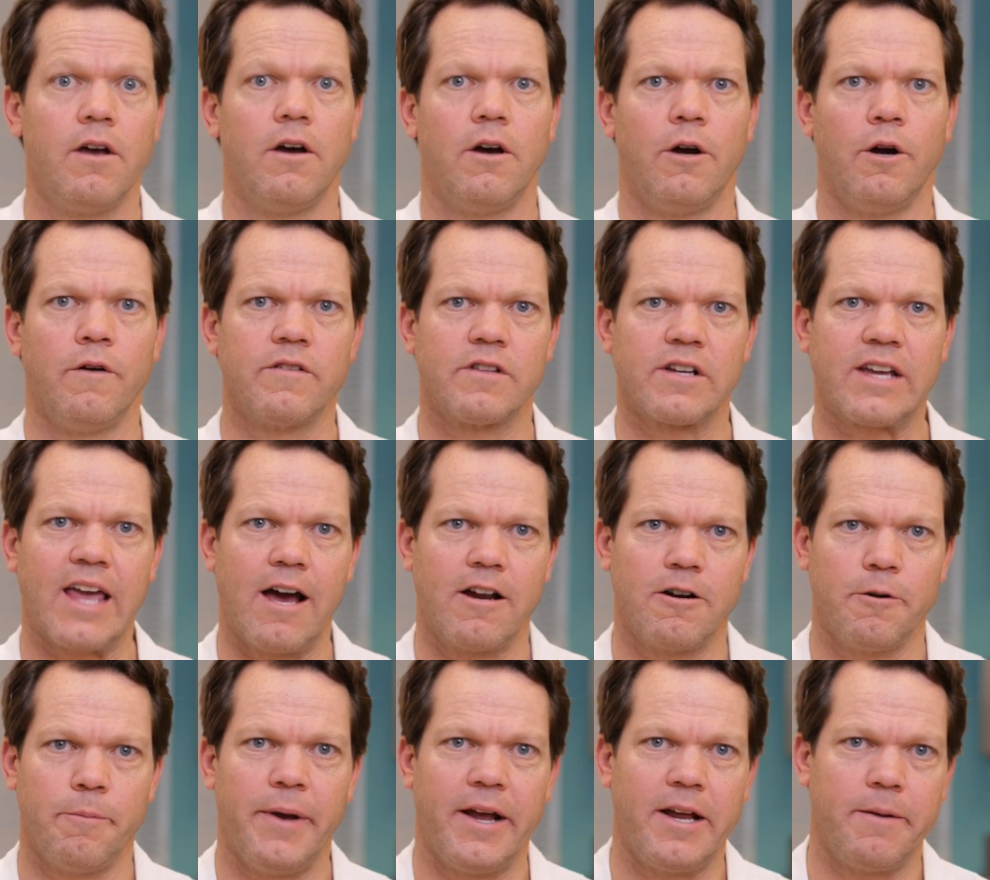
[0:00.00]

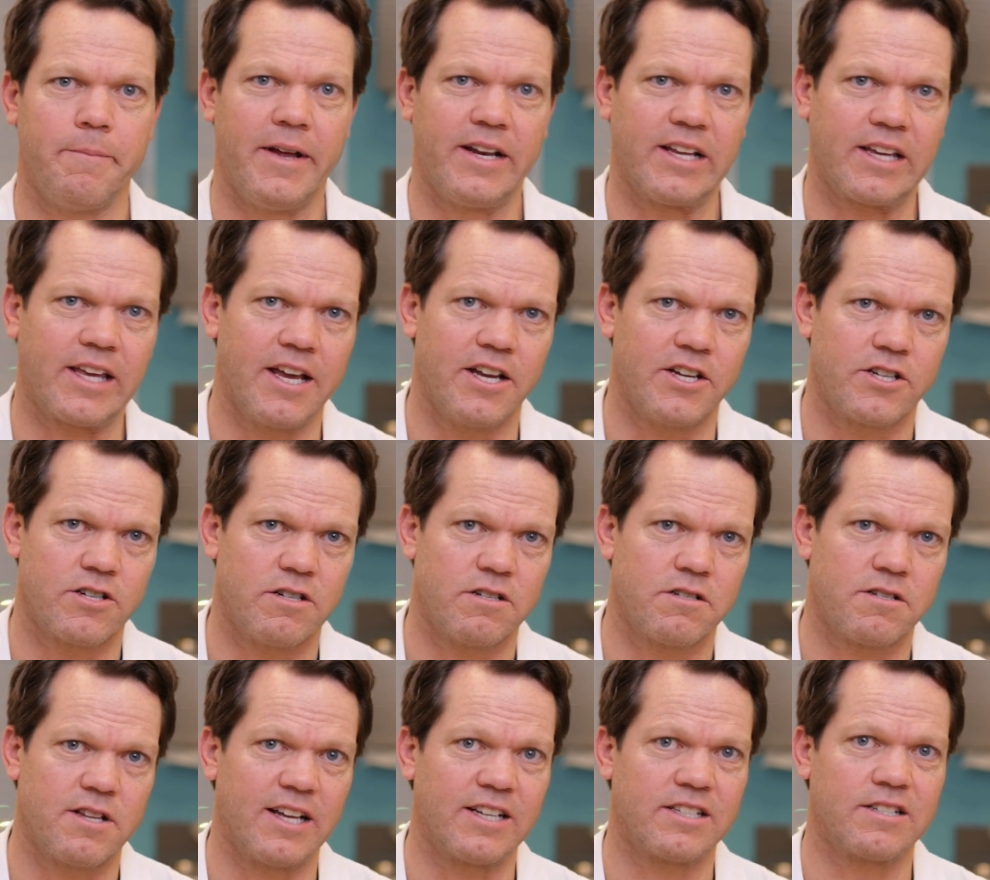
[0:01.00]
Over-the-counter pain
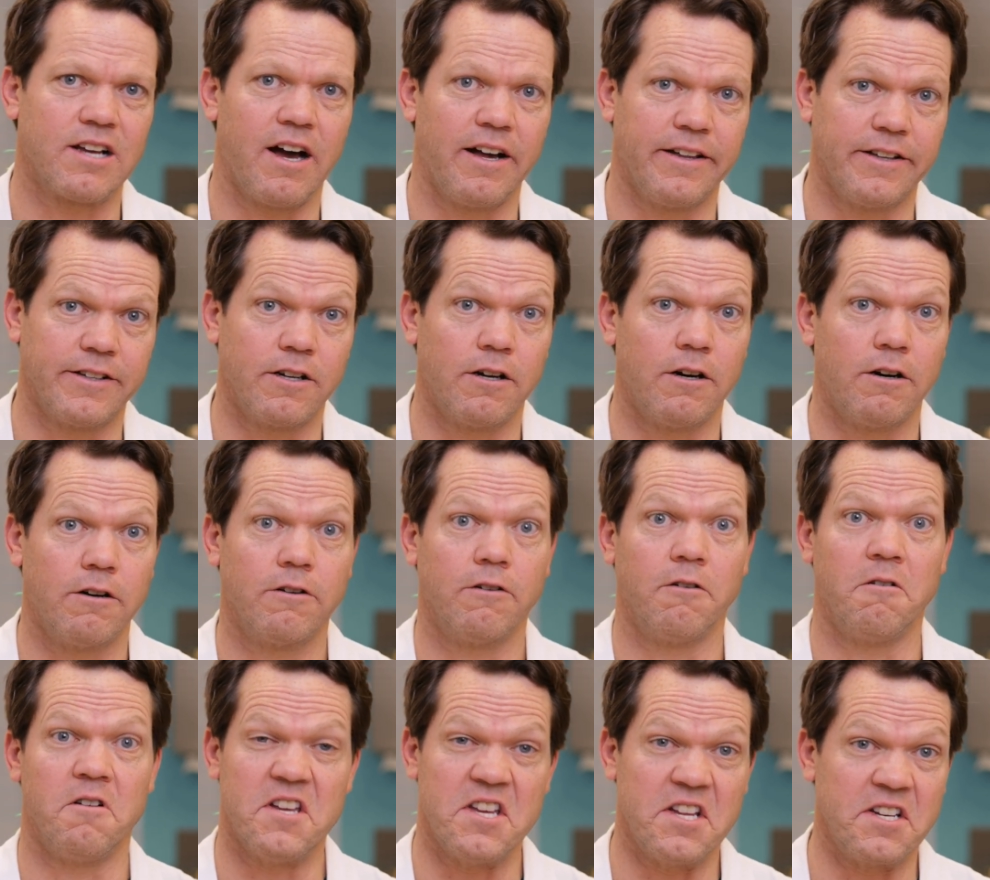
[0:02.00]
medications like Tylenol
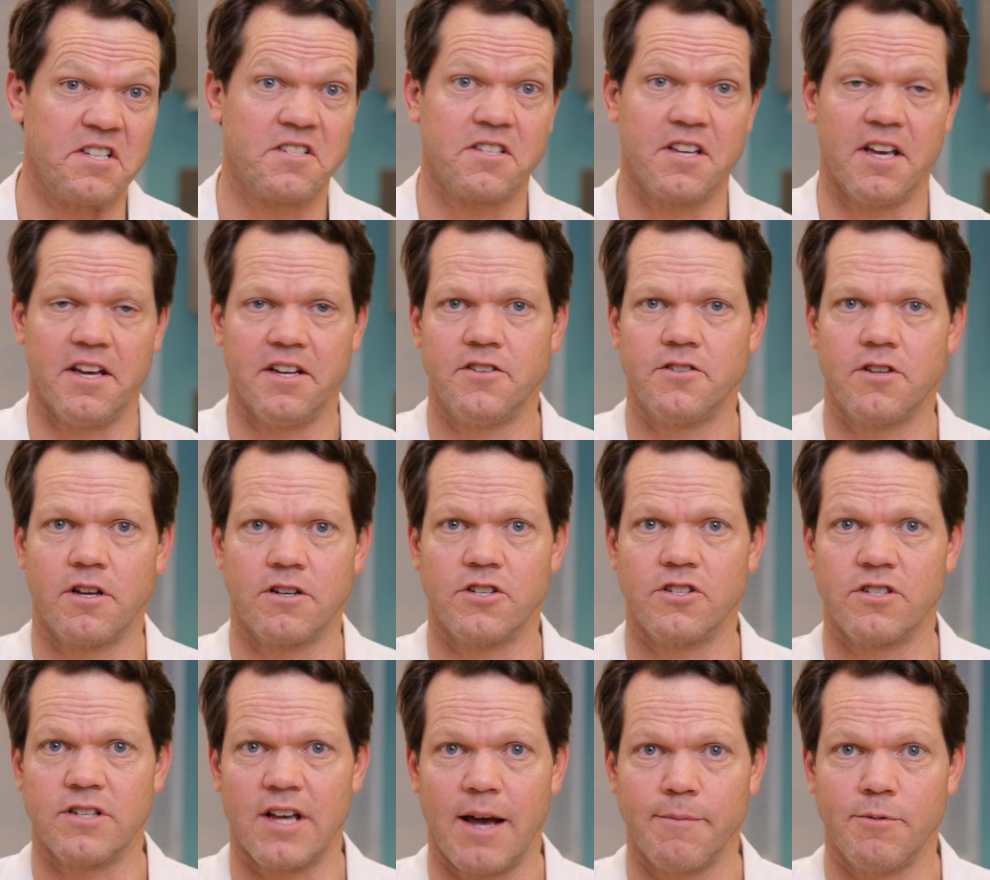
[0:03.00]
or NSAIDs such
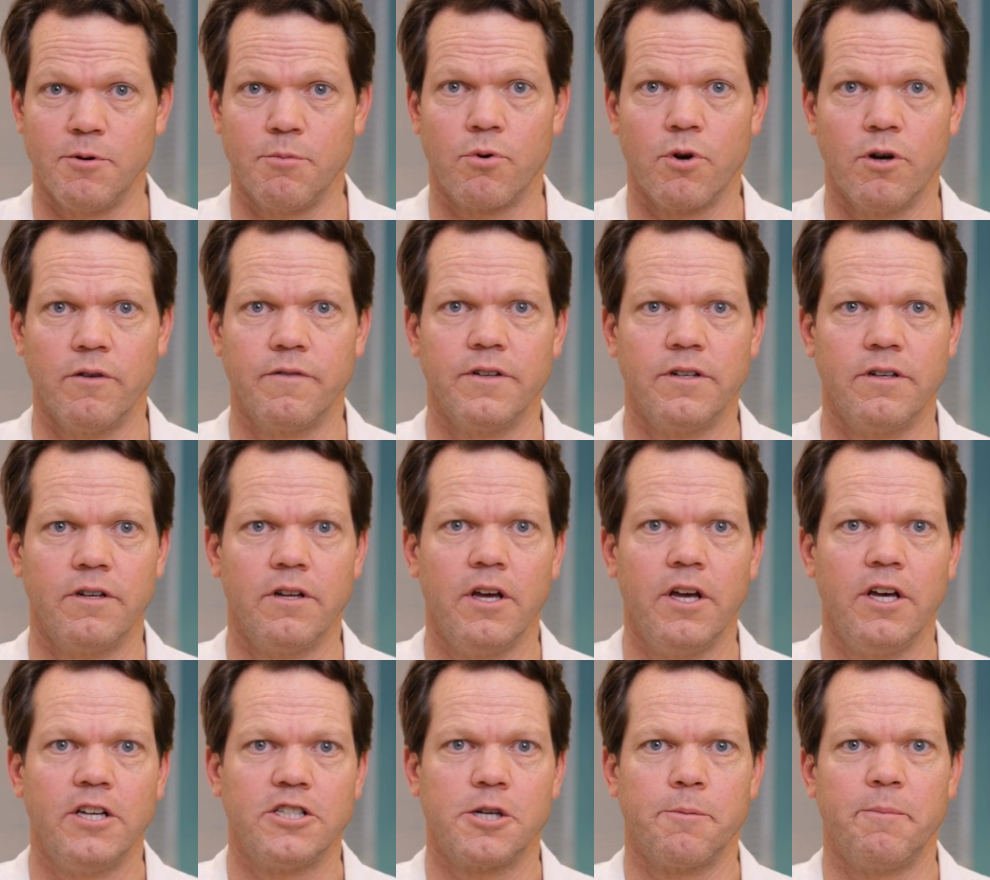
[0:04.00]
as ibuprofen
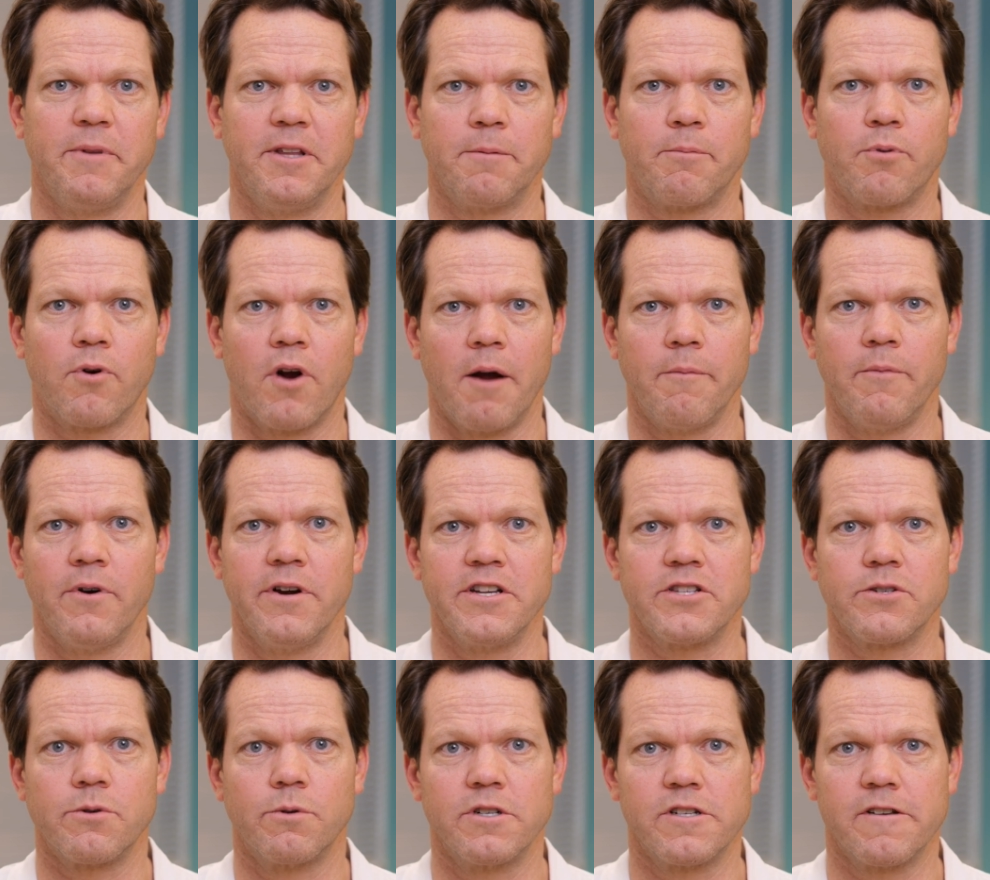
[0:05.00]
should be the primary
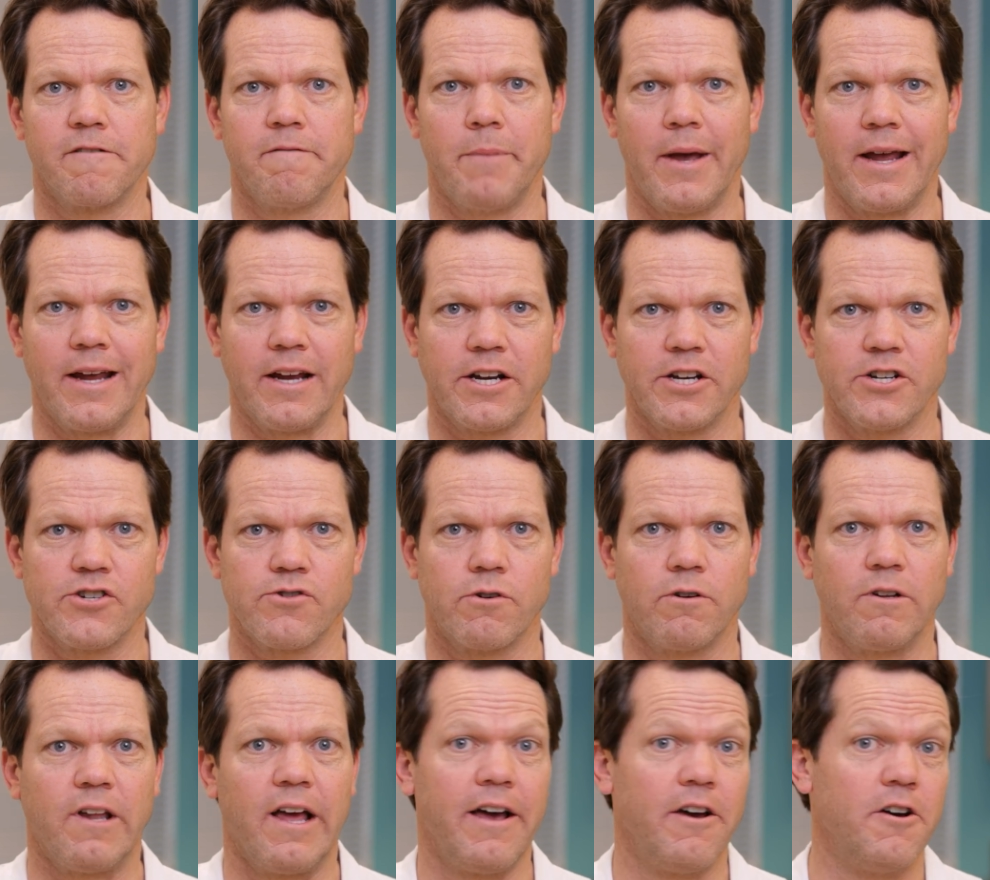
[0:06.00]
source of pain
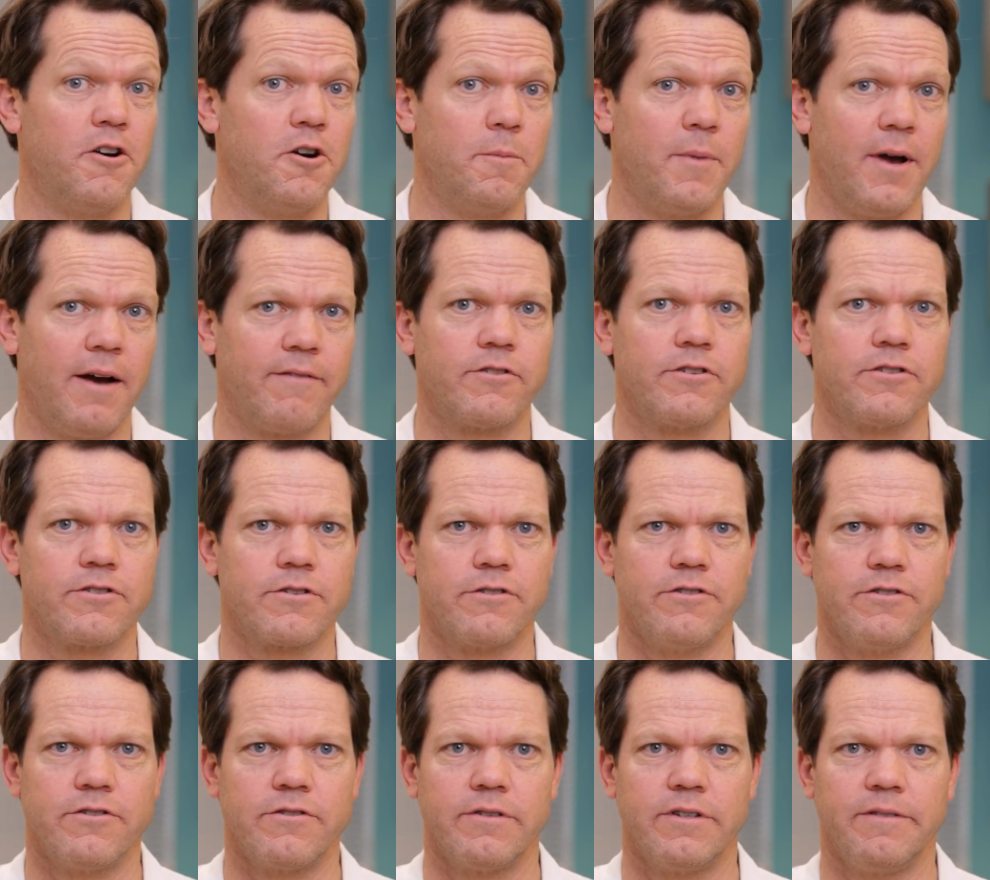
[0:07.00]
control at home after
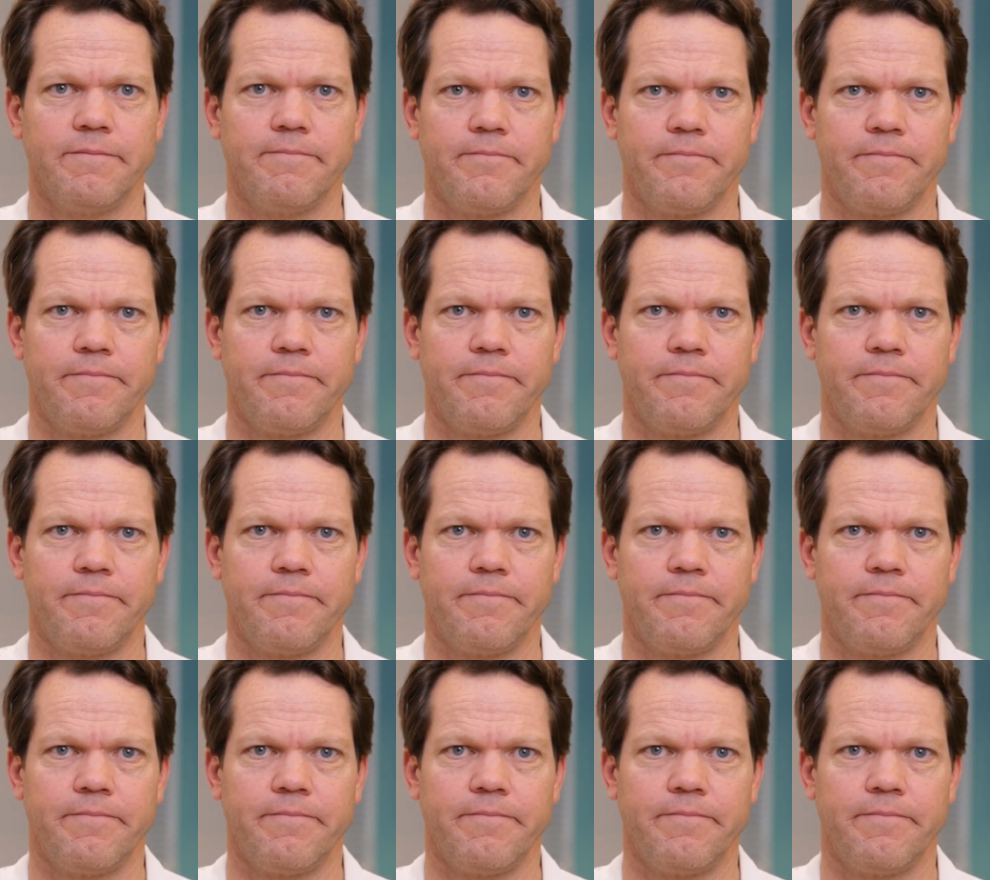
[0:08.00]
surgery.